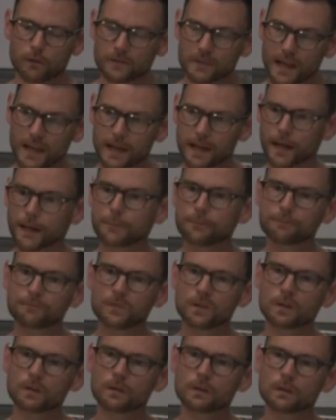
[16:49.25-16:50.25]
Dada,
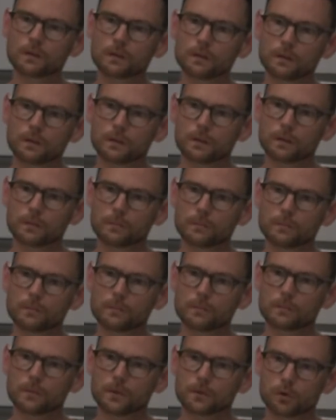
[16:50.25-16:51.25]

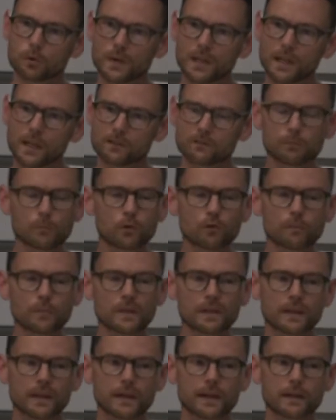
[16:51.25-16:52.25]
the surrealist movement,